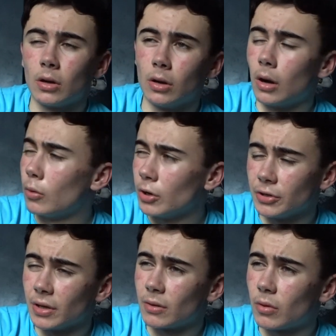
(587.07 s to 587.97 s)
oh, I
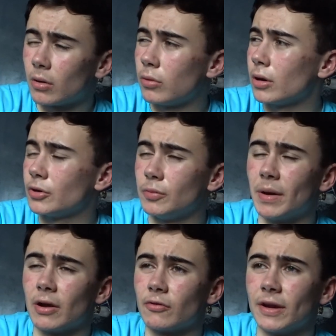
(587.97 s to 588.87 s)
want to do
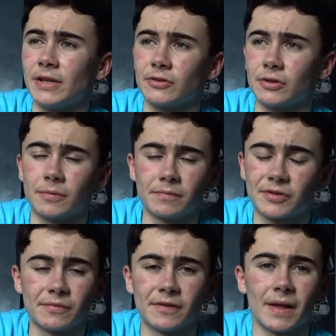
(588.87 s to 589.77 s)
better grades or
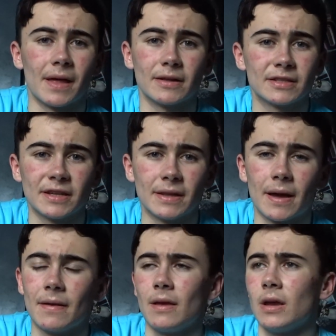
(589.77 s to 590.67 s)
something like that. Let's say that.